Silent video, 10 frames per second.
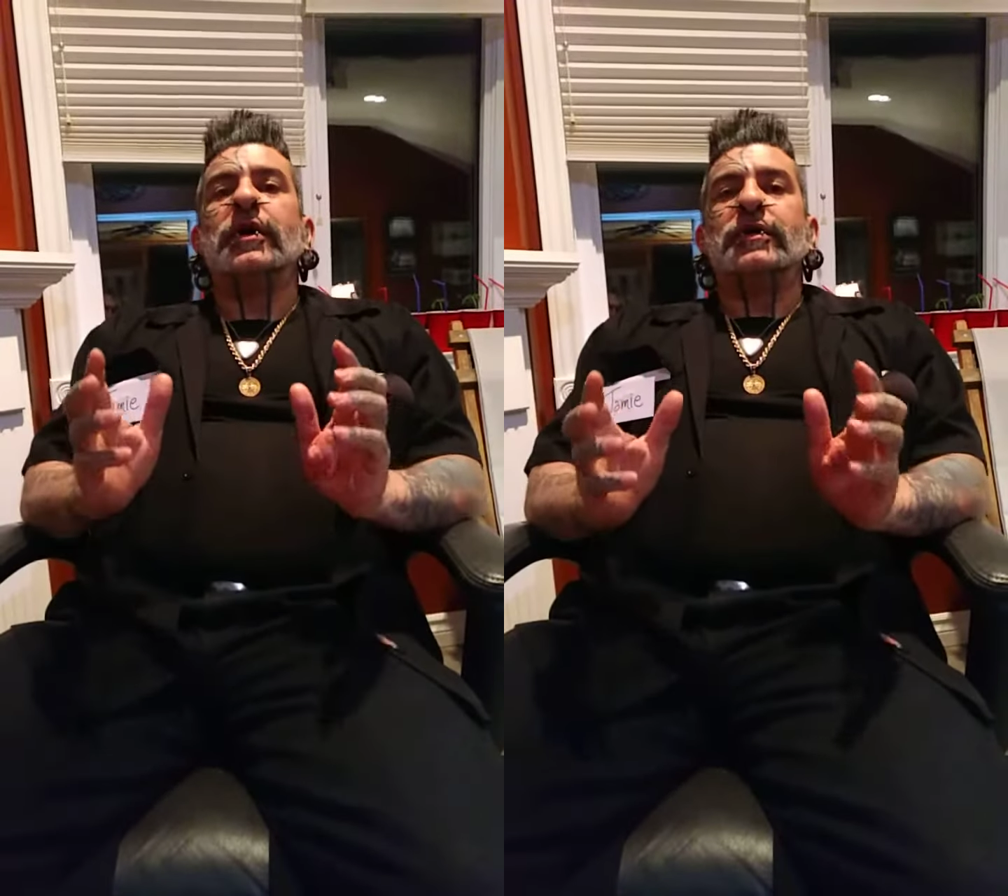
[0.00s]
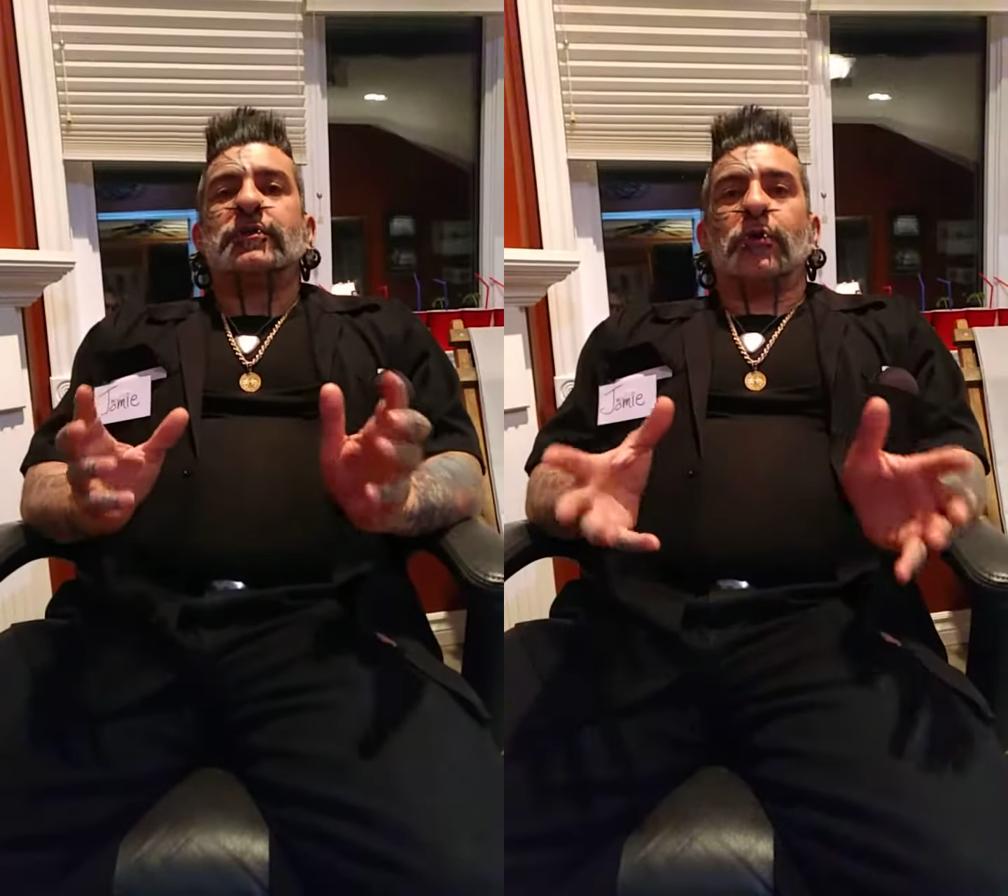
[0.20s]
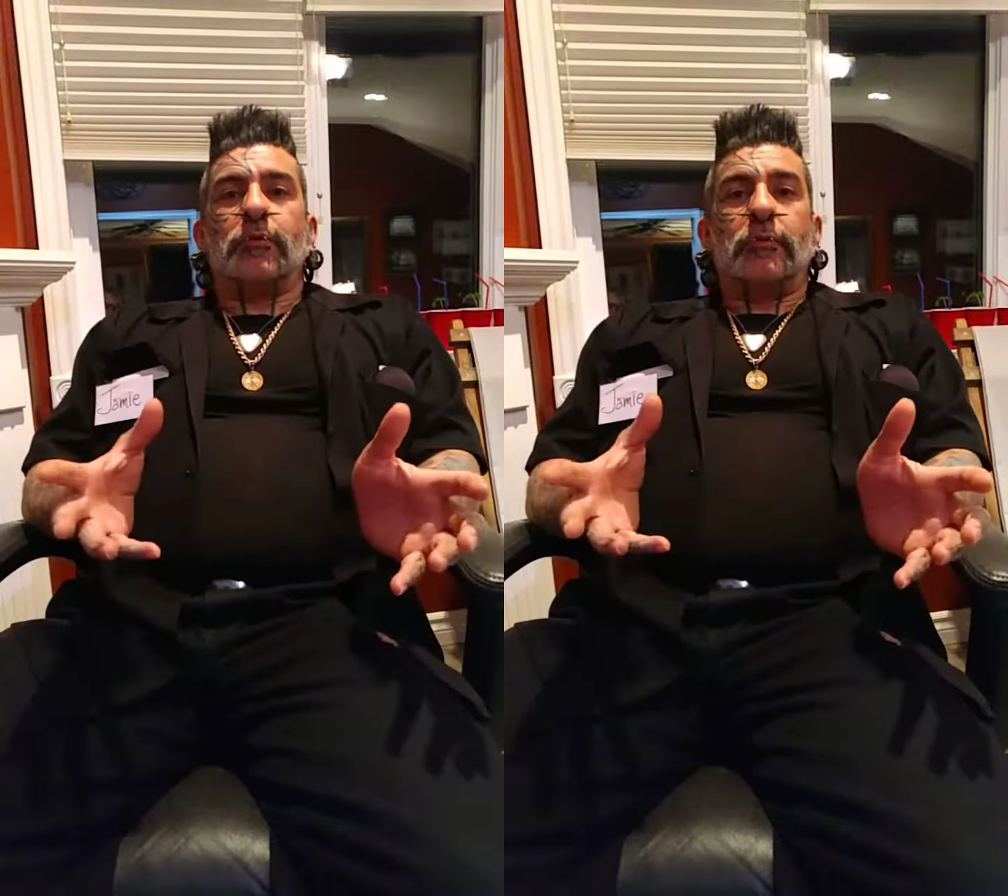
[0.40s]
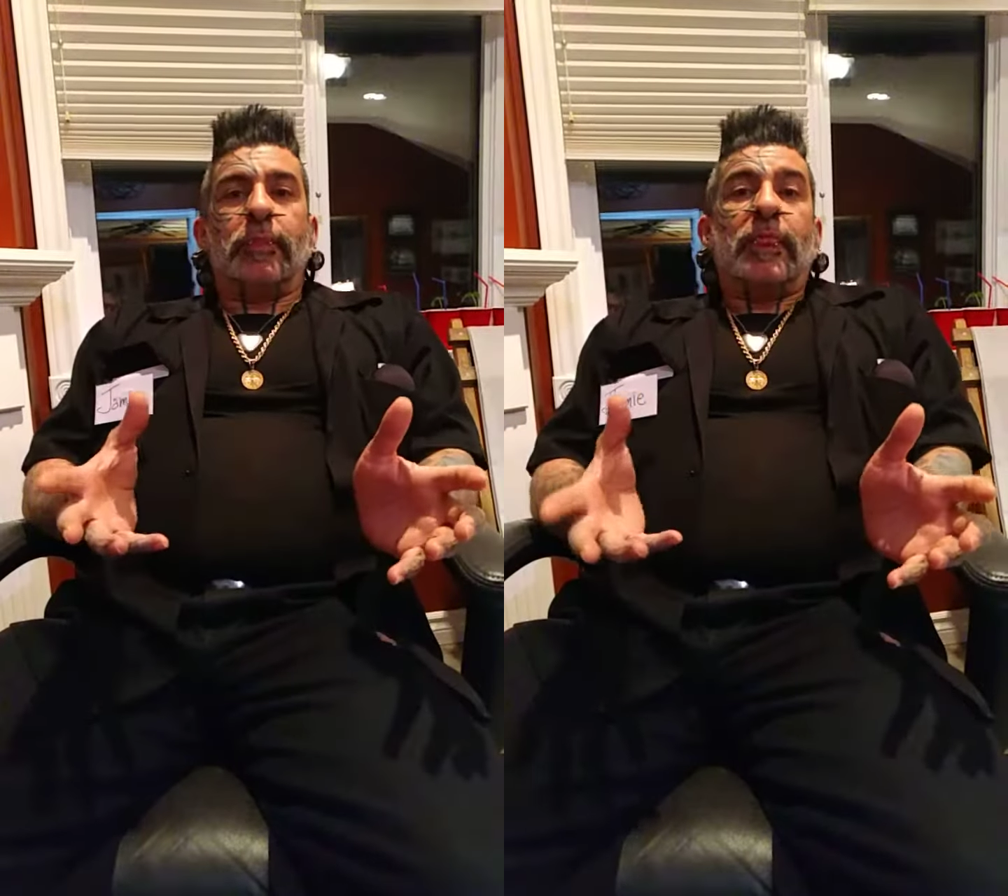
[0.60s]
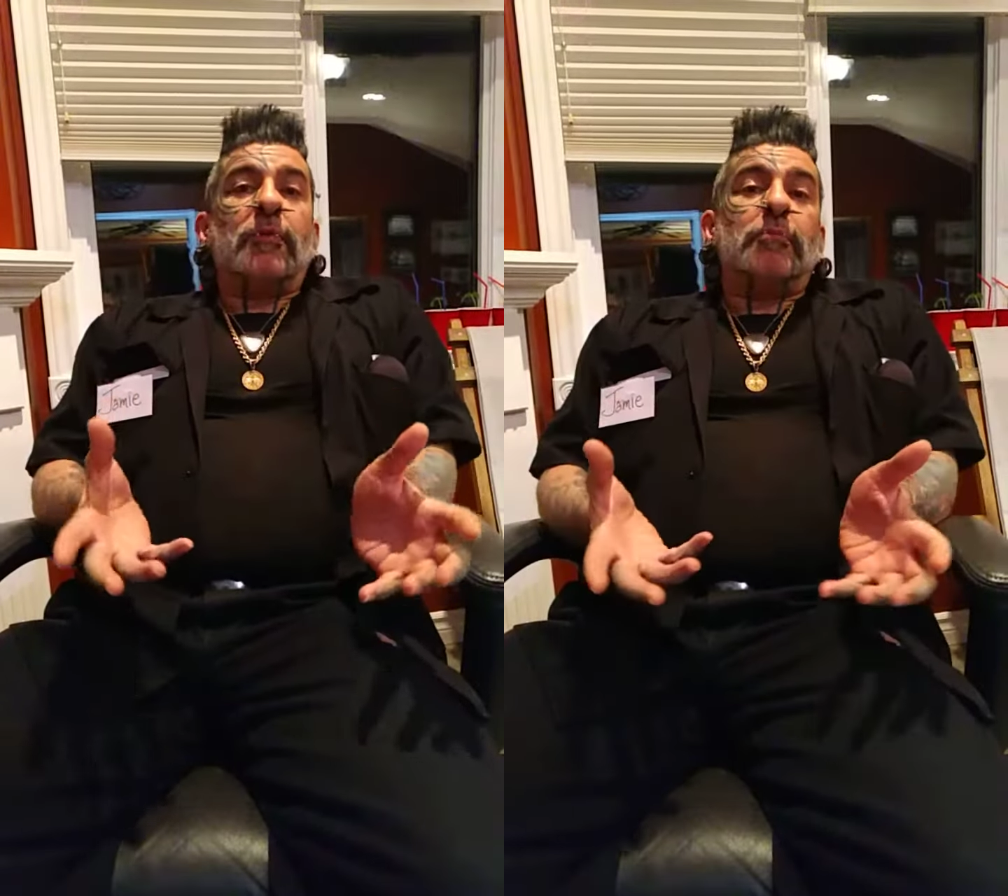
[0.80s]
So
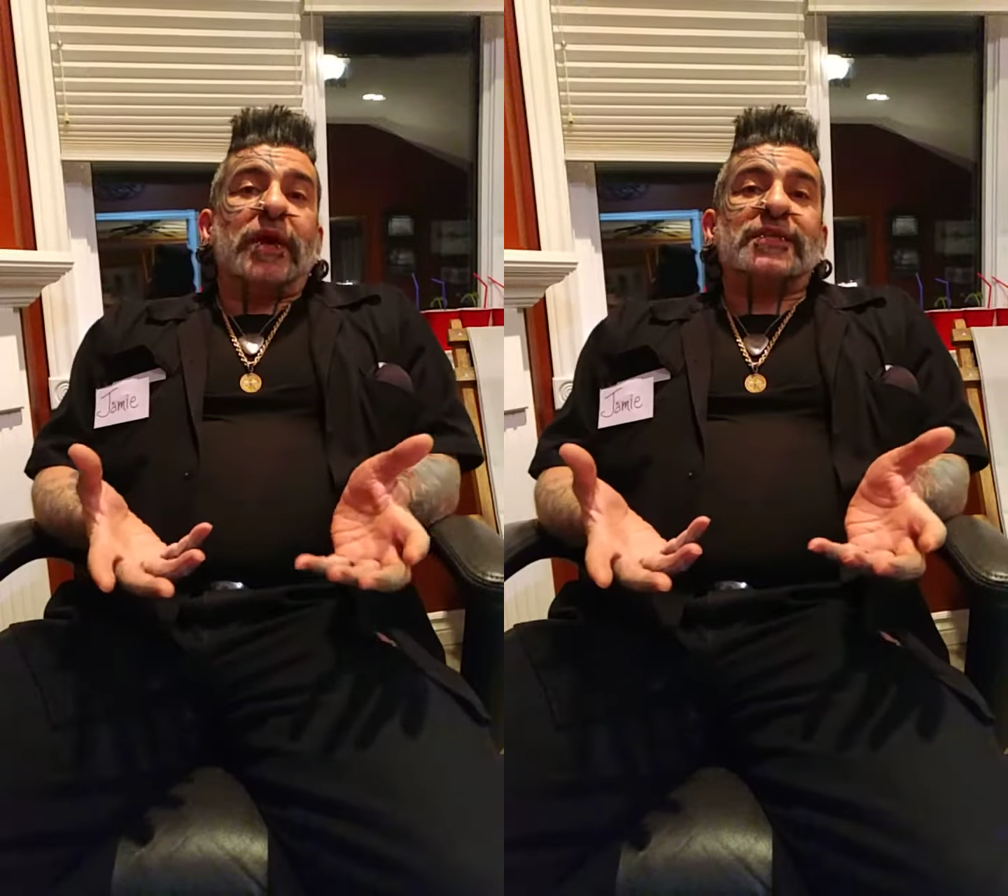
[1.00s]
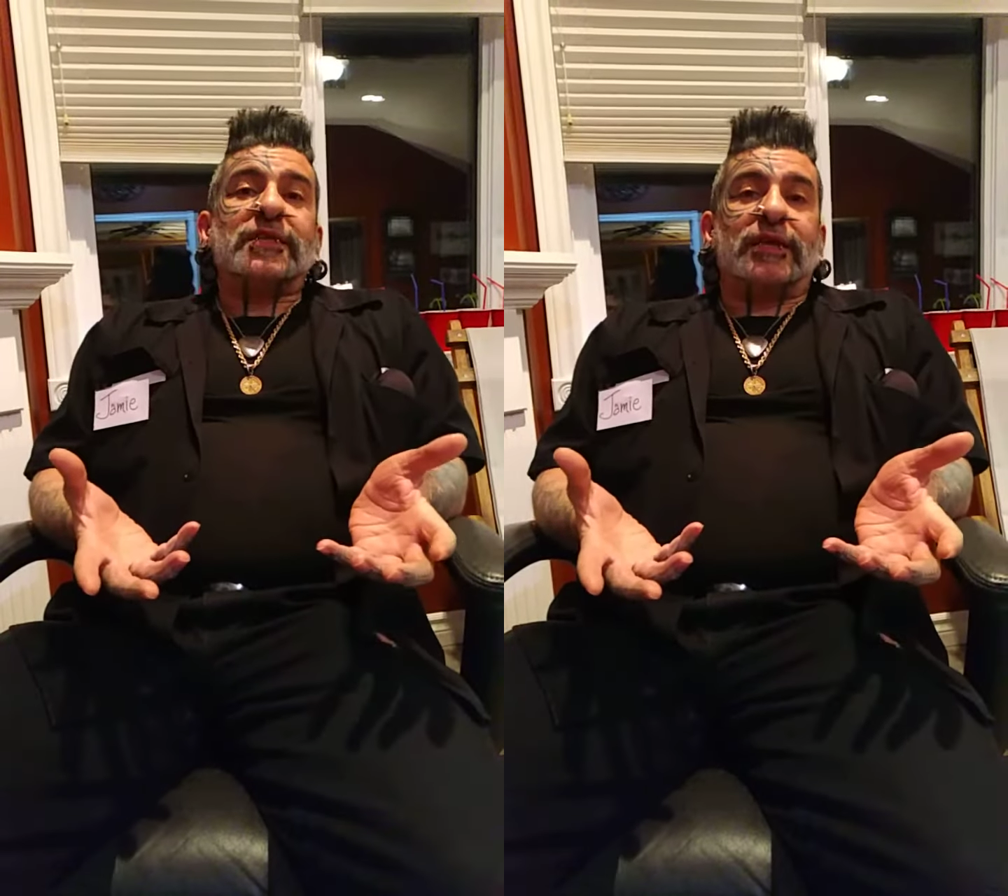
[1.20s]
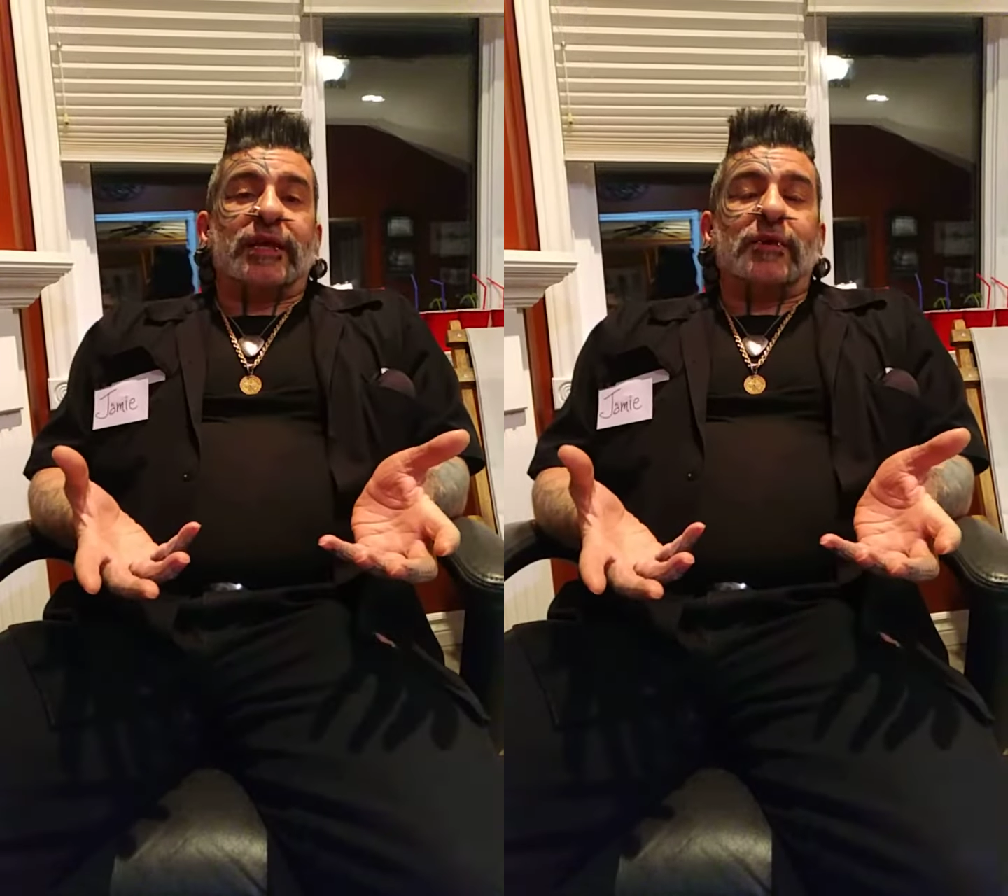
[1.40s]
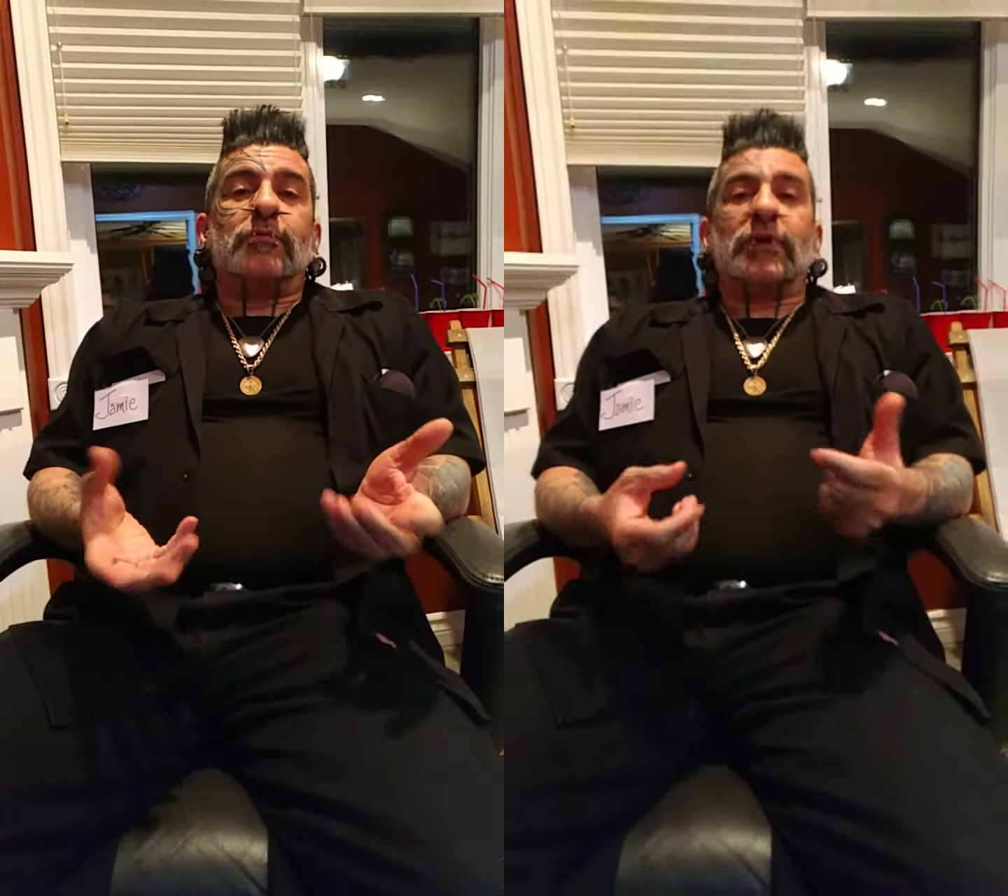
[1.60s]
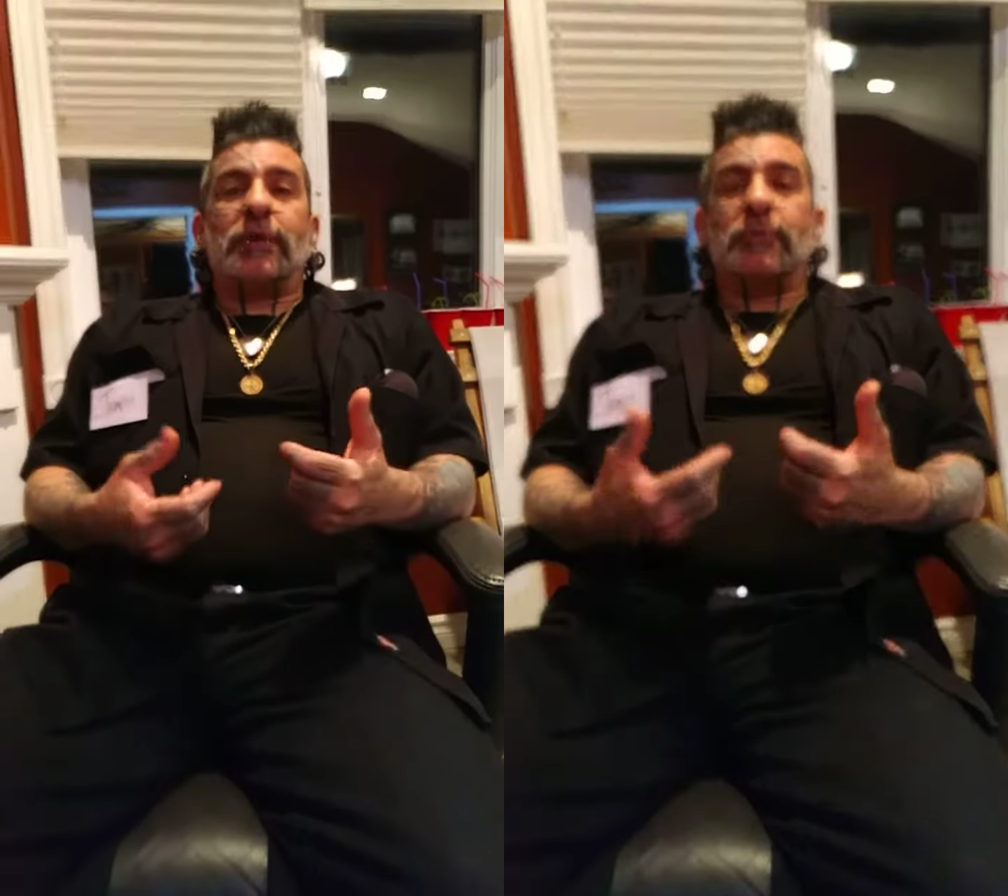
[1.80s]
basically,
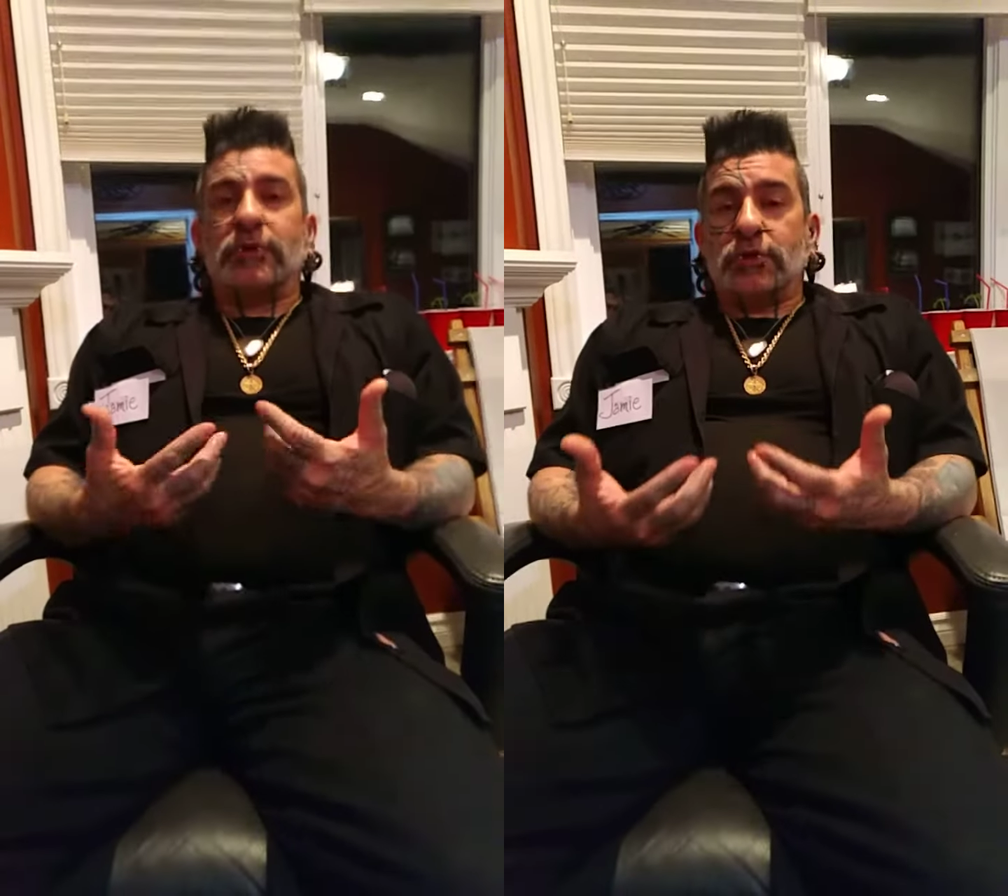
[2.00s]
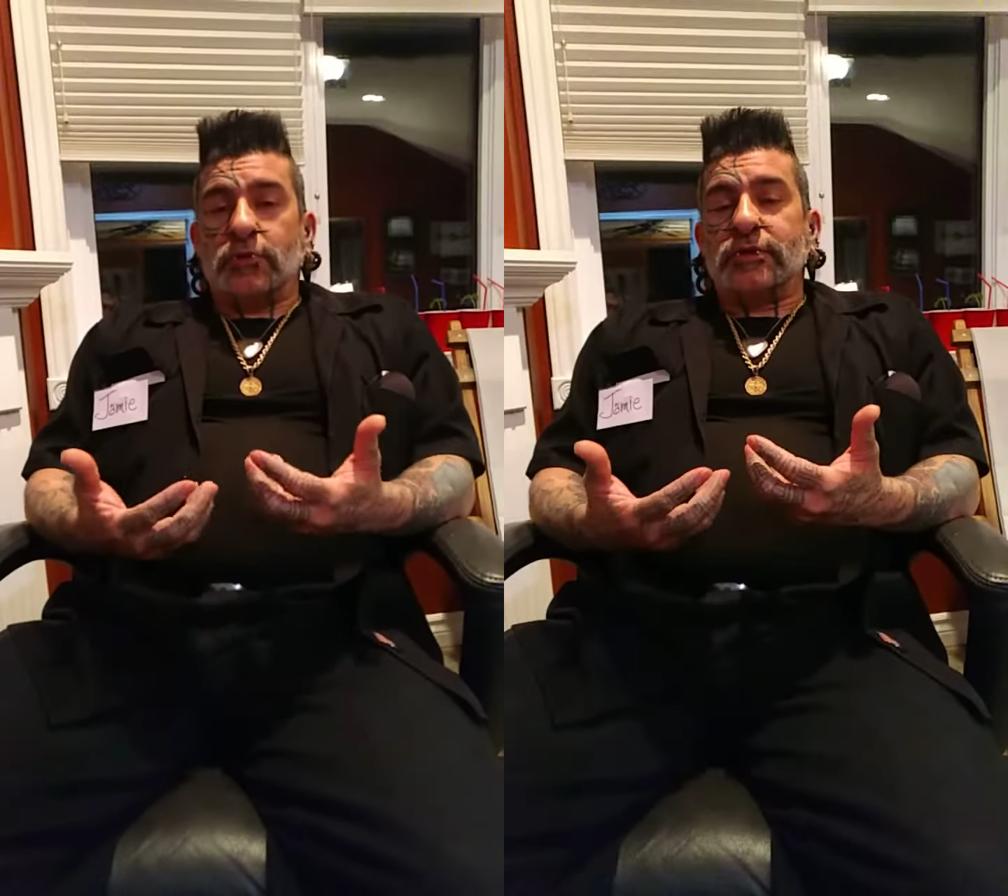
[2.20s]
what I would do